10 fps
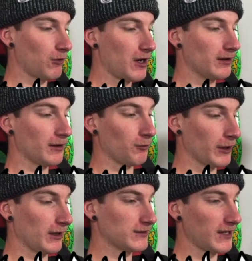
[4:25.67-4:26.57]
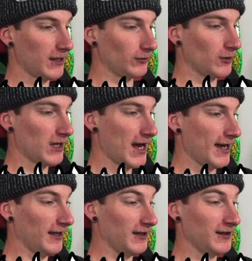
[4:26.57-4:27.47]
one that we're going to take a look
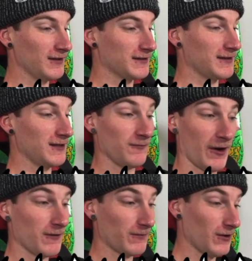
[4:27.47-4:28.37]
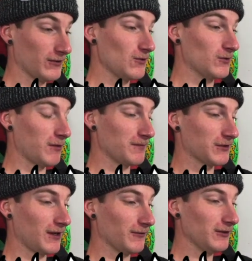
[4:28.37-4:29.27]
at is the very first
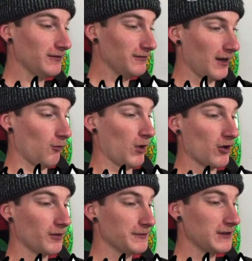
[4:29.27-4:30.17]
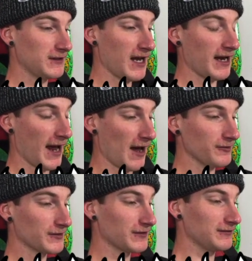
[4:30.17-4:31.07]
Goosebumps cover, Welcome to Dead
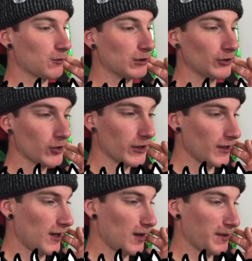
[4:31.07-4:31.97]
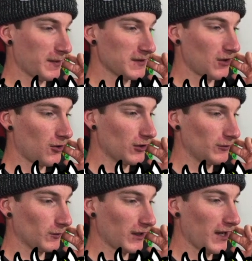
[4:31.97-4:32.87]
House. So we're looking up at this
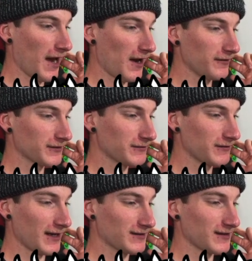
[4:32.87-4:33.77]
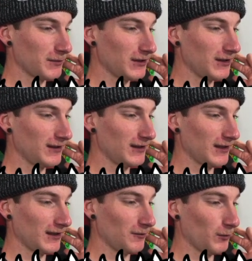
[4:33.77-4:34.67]
haunted looking house, got somebody in
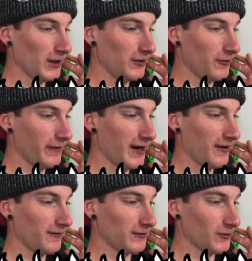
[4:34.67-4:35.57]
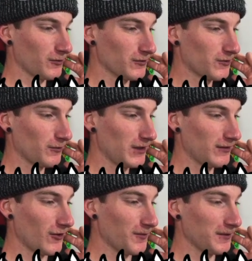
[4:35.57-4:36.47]
the window there, the door's
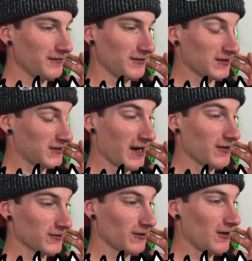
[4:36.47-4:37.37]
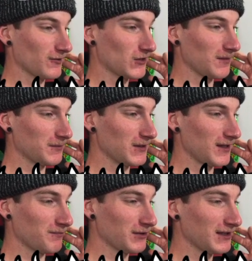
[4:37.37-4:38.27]
creaked open, the stairs are all chipped up,